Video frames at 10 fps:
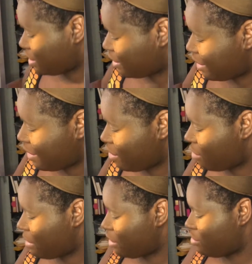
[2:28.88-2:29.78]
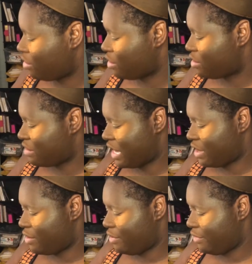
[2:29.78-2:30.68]
gear, I might do a little
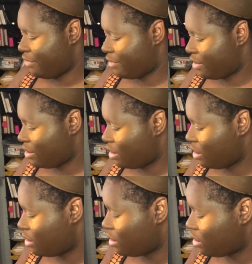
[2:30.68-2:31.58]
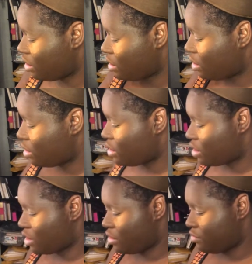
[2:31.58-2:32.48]
snatch look.
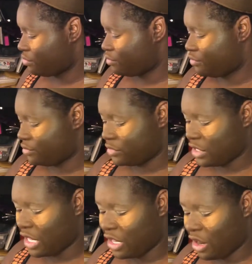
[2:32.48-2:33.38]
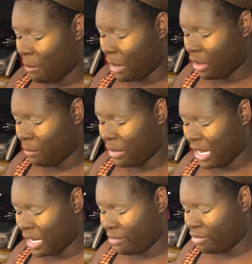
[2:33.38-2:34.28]
So, they got all my little
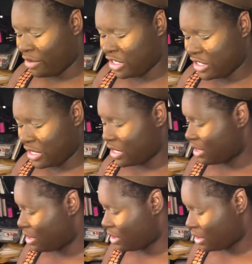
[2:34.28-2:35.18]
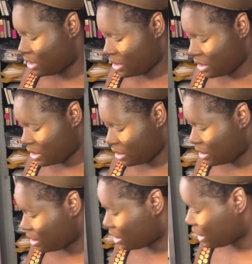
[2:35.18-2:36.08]
blending brushes.
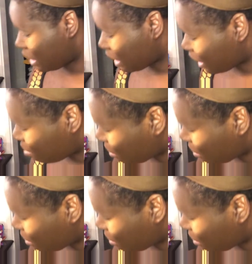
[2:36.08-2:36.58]
Yeah, and